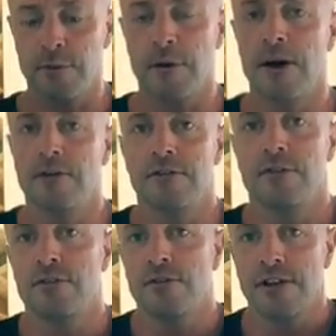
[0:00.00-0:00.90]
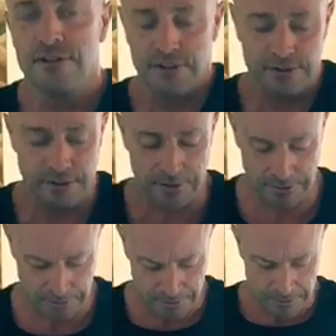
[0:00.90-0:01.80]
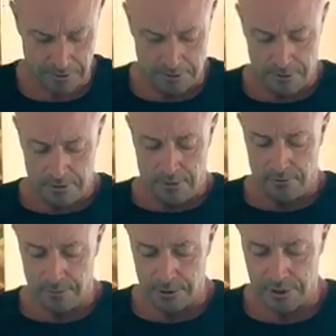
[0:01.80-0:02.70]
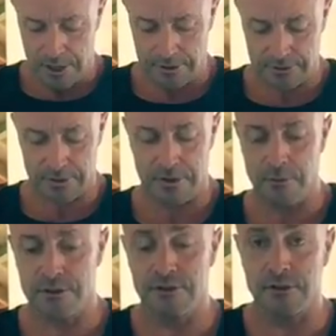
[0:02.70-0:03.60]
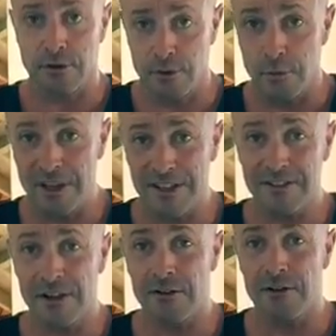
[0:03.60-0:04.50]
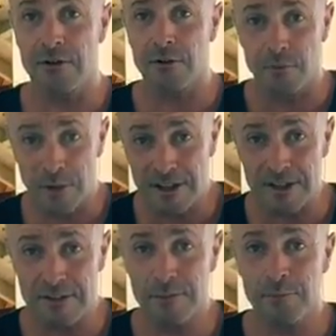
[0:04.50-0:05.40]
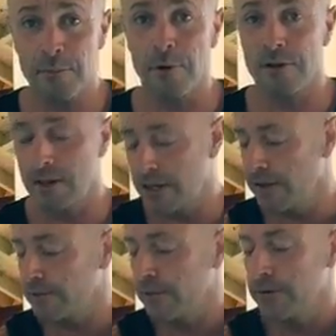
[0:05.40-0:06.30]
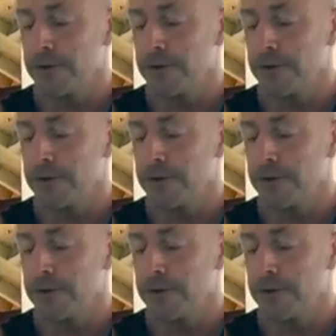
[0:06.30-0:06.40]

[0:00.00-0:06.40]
about 2 or 3 inches from your chest, which is your weakest area, your weakest point of the lift,